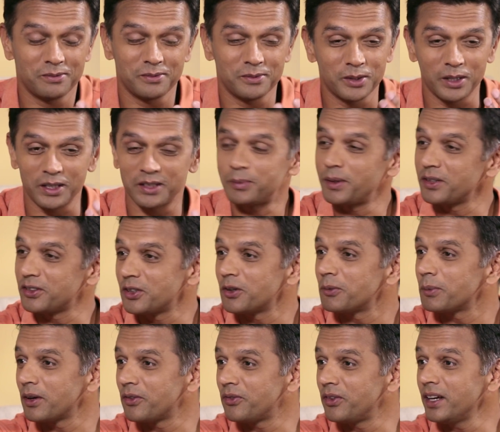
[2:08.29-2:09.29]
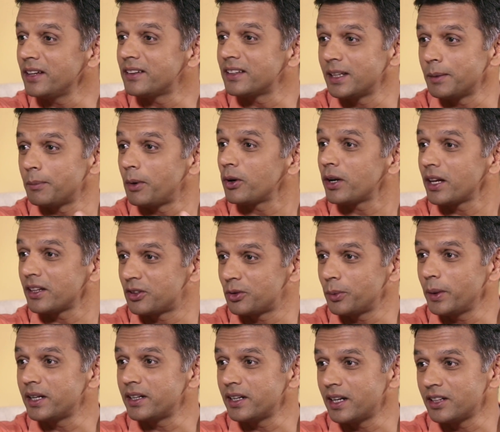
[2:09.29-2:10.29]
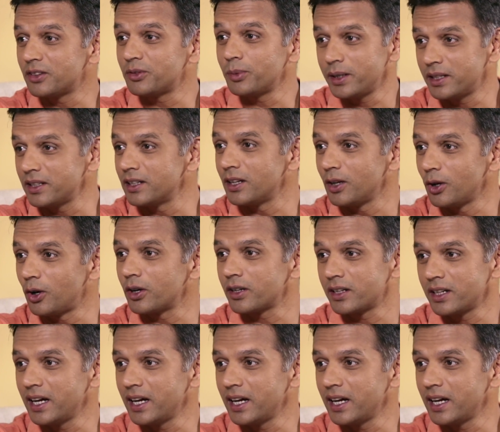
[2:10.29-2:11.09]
the expression of my face, and the amount I sweated a lot,